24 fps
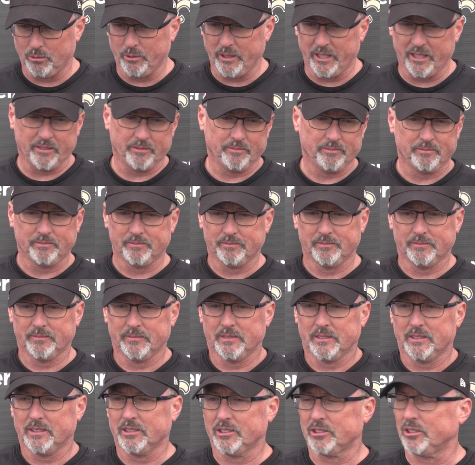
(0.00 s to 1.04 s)
where
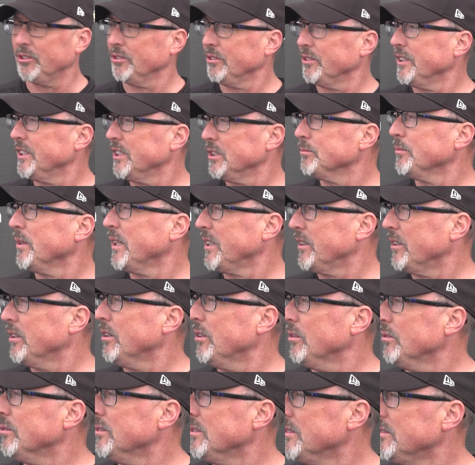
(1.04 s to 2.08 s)
certain things might
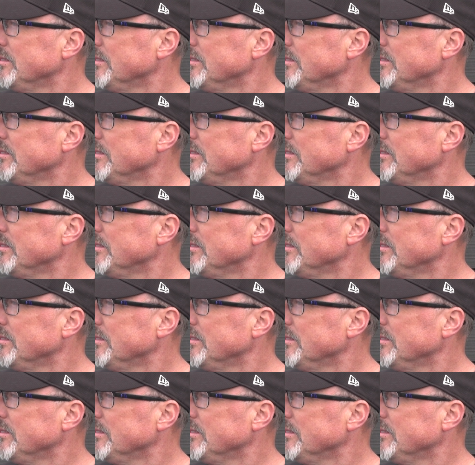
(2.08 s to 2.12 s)
go